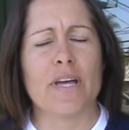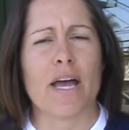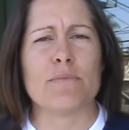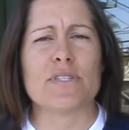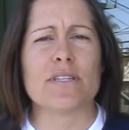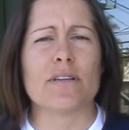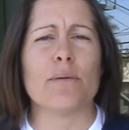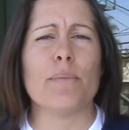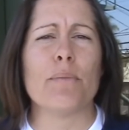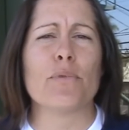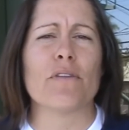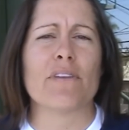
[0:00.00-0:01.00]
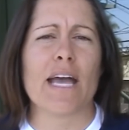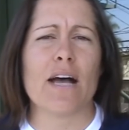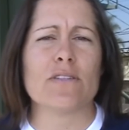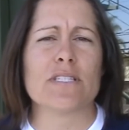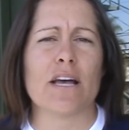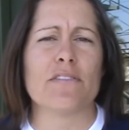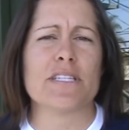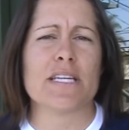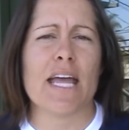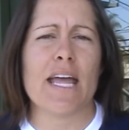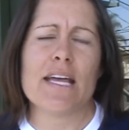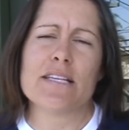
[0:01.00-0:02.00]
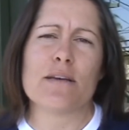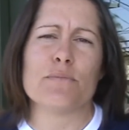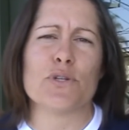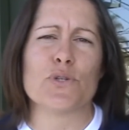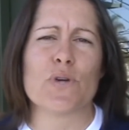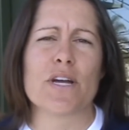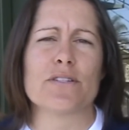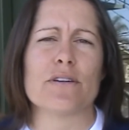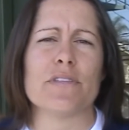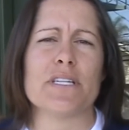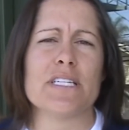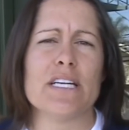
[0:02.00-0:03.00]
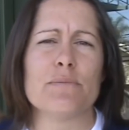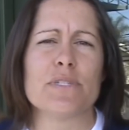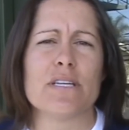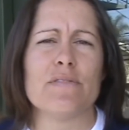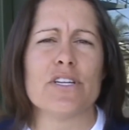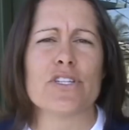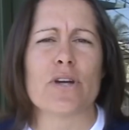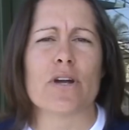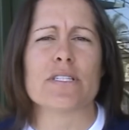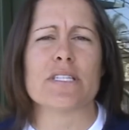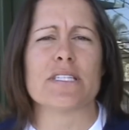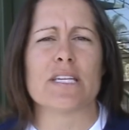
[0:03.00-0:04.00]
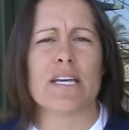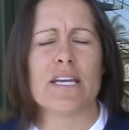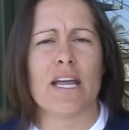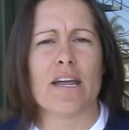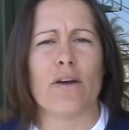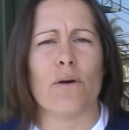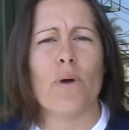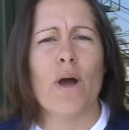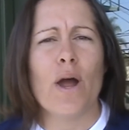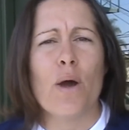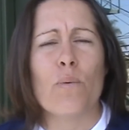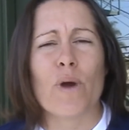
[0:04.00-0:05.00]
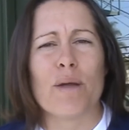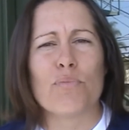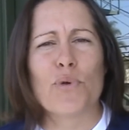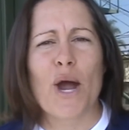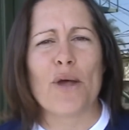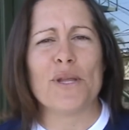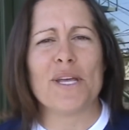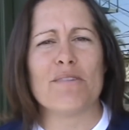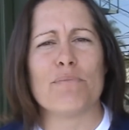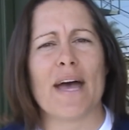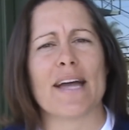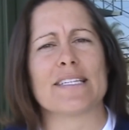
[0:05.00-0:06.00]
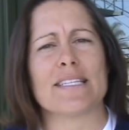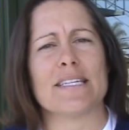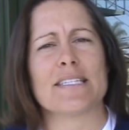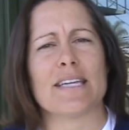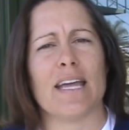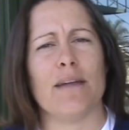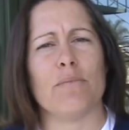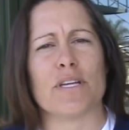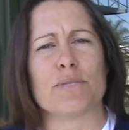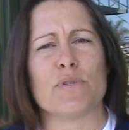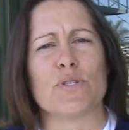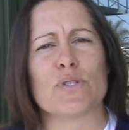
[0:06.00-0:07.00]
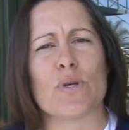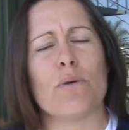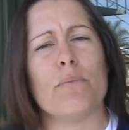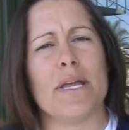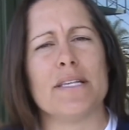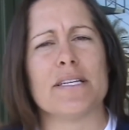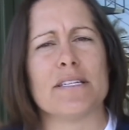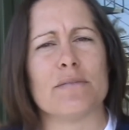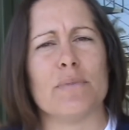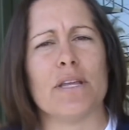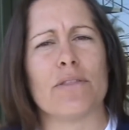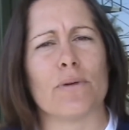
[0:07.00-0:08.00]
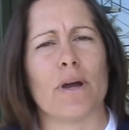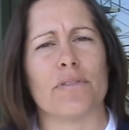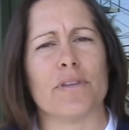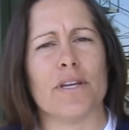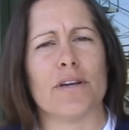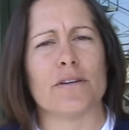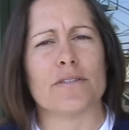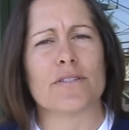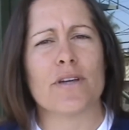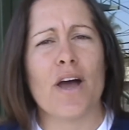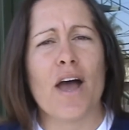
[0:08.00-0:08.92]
I'm still a member of Cal South today as I'm the director of the DMCV Sharks in San Diego, where I proudly give back to this game that's been so amazing to me throughout the years.